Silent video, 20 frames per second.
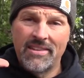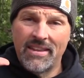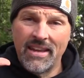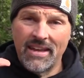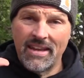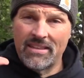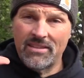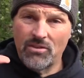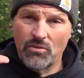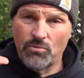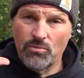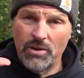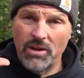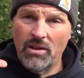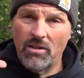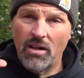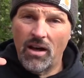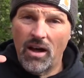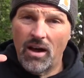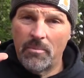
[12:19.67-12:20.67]
to get the
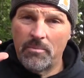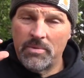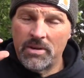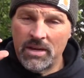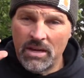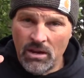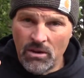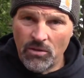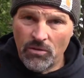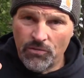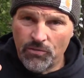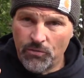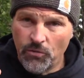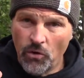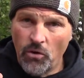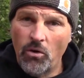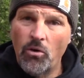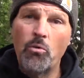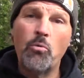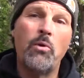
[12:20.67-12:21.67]
reel up near
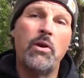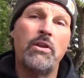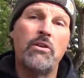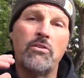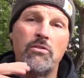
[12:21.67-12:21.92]
full when